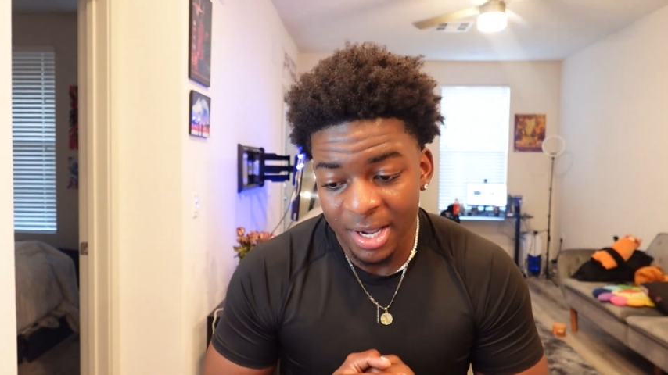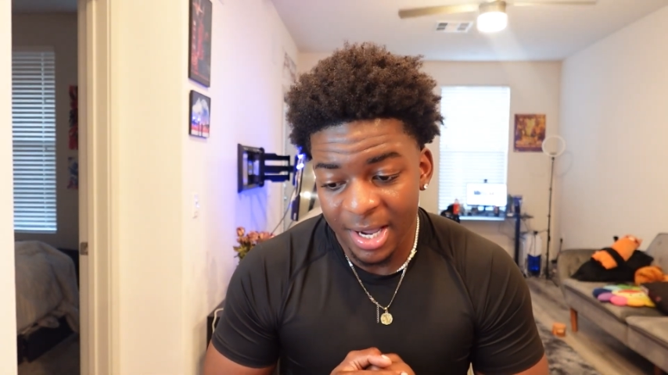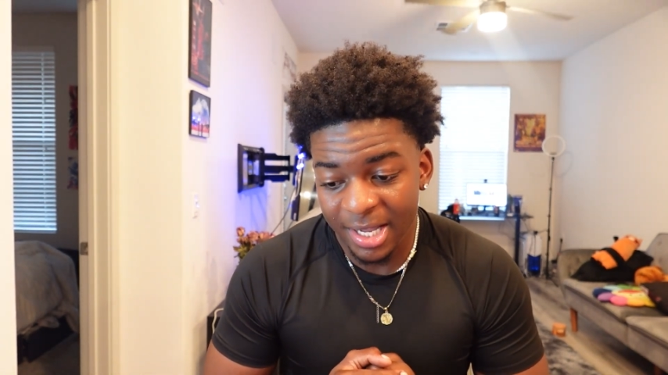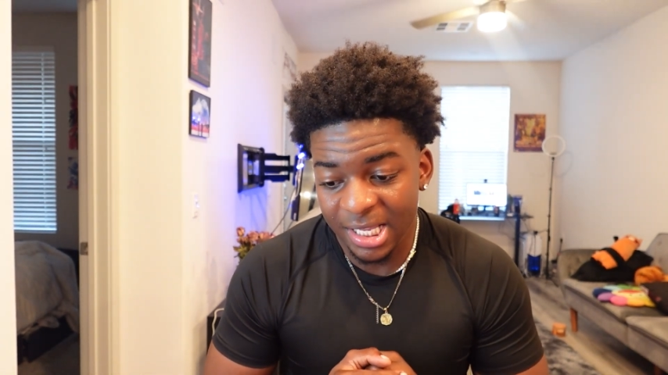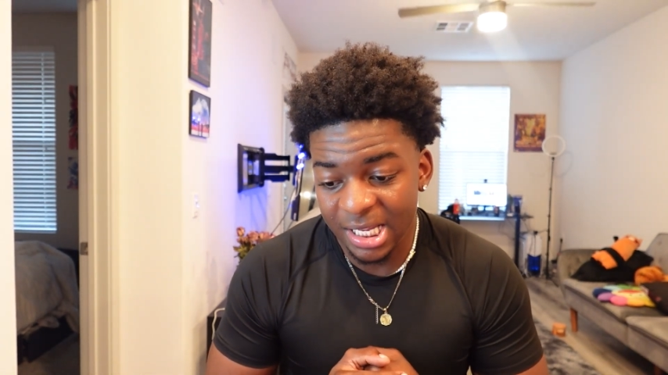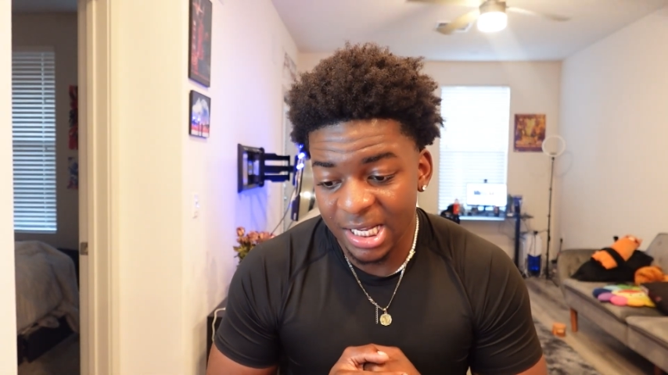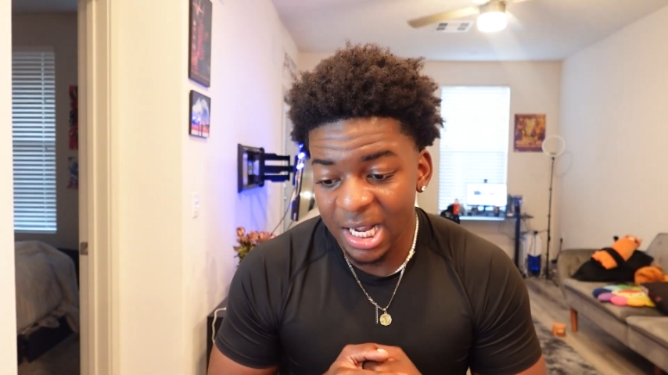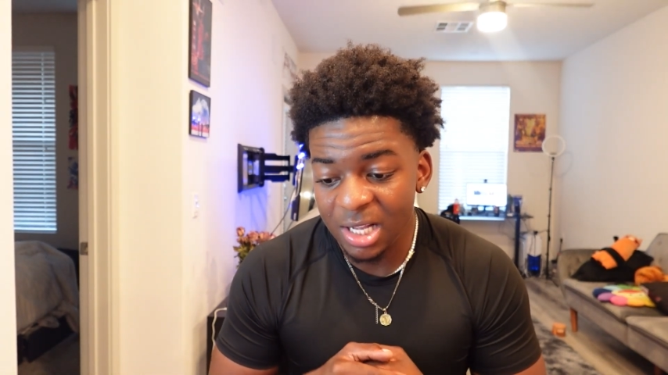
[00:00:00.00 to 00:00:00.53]

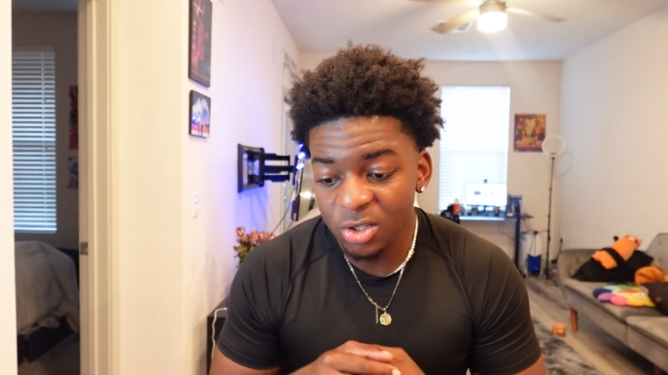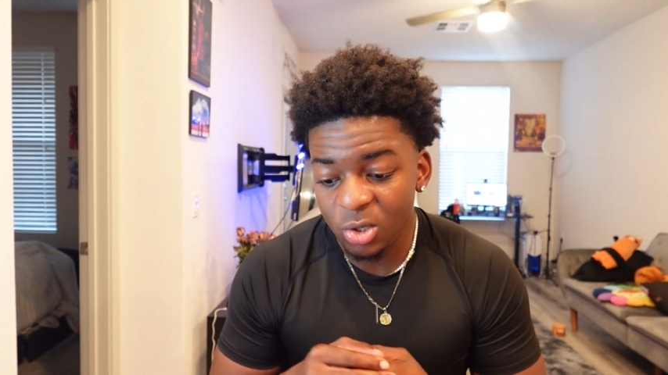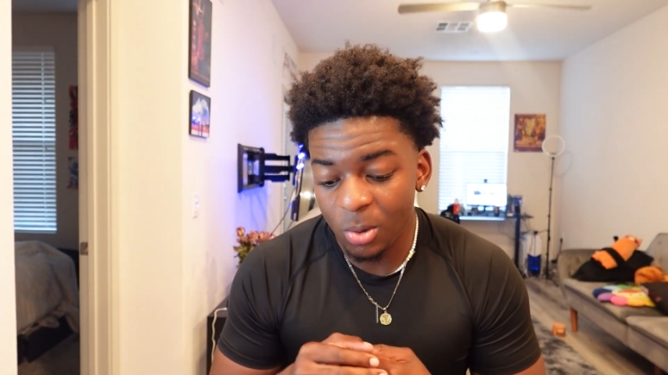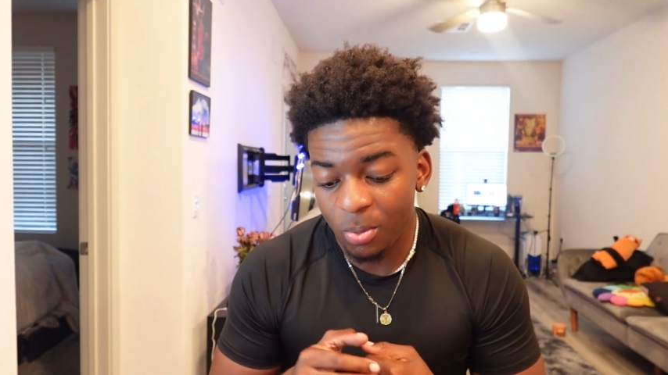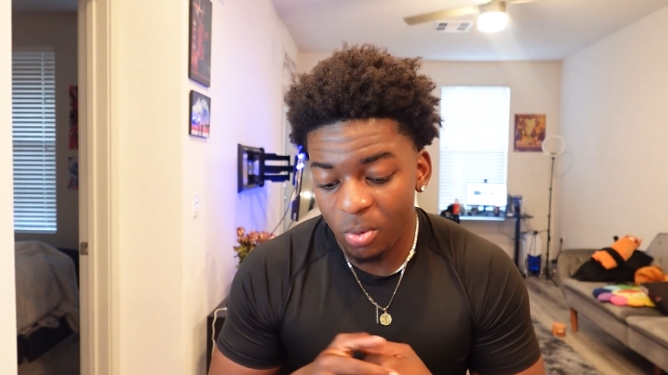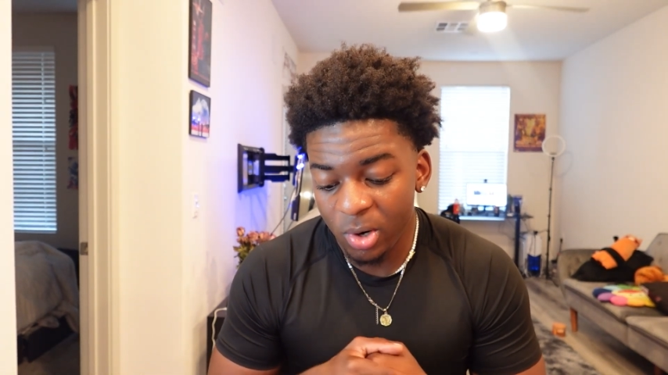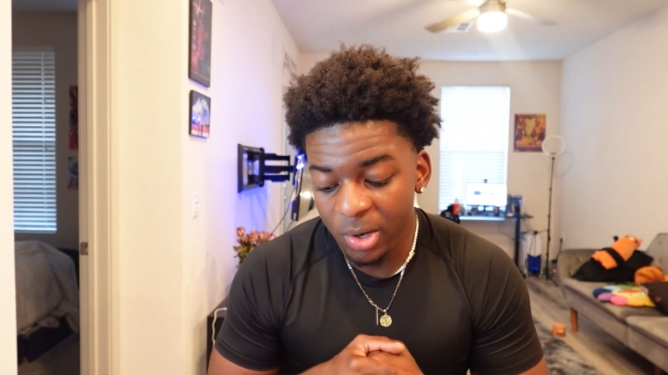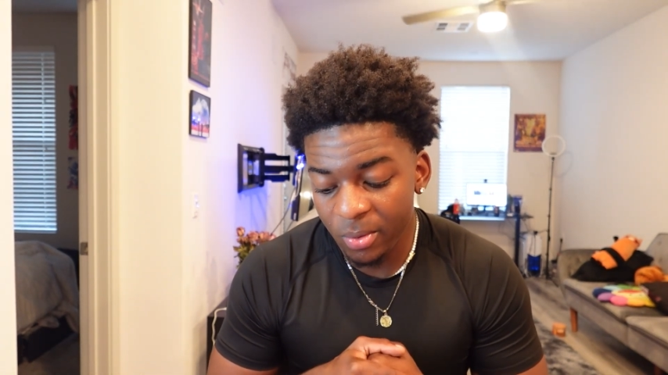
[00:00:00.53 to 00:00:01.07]
And then it got to
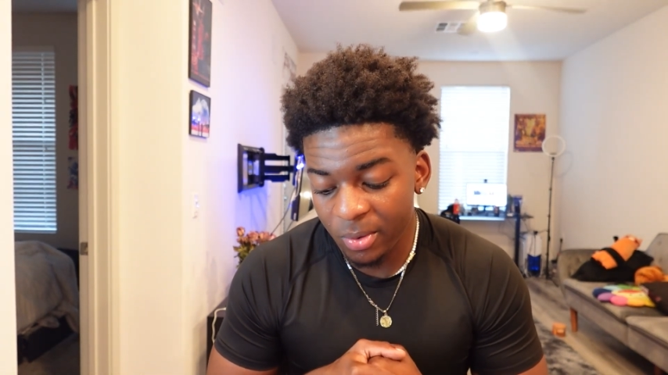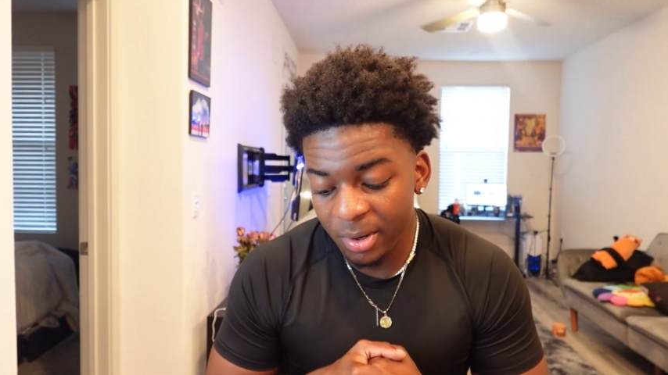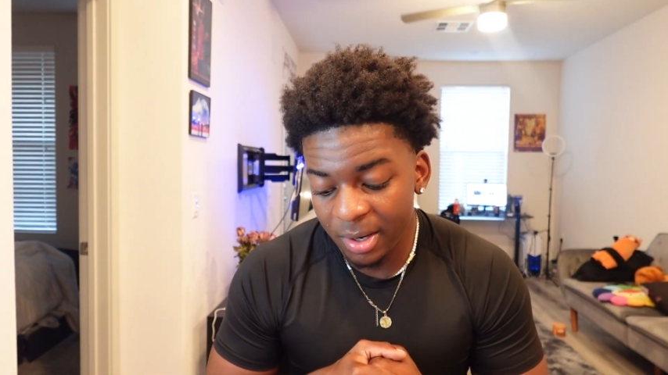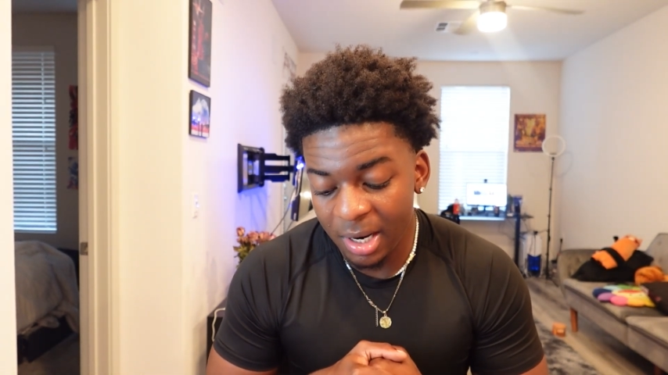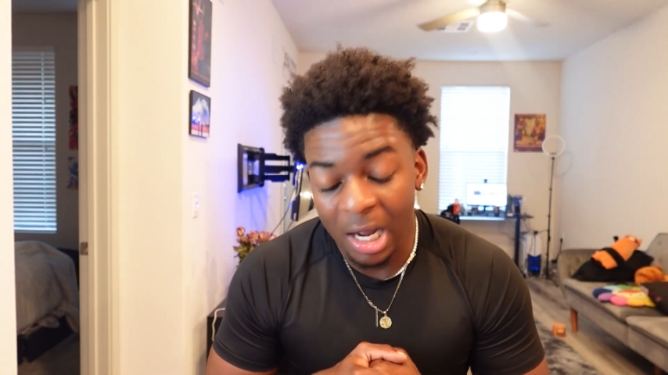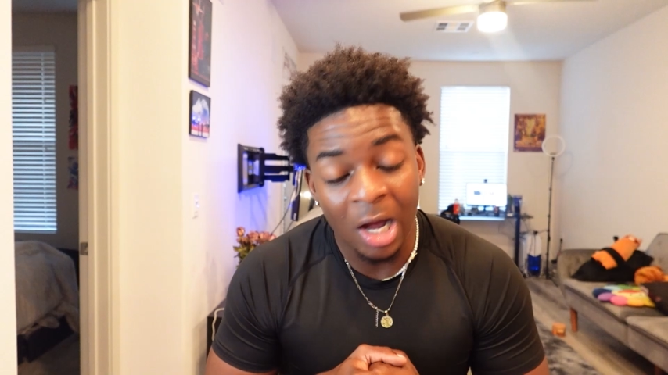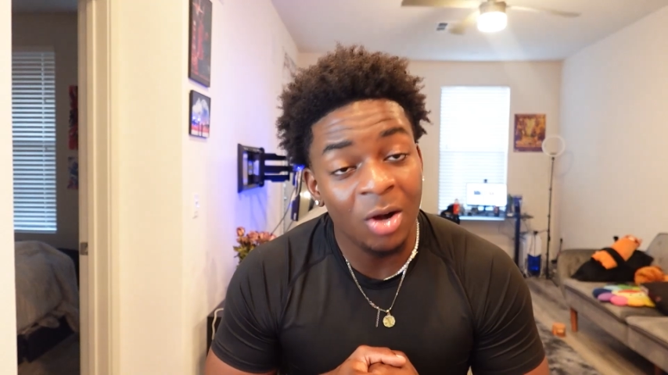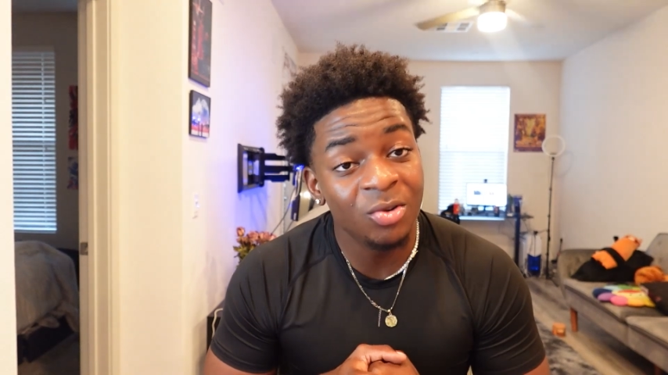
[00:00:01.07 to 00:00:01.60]
the point
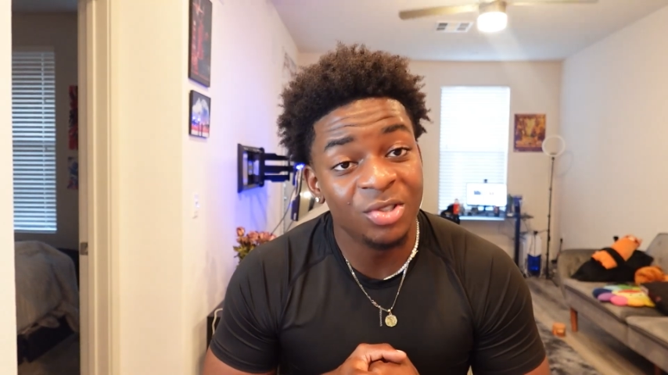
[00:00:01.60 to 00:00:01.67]
where I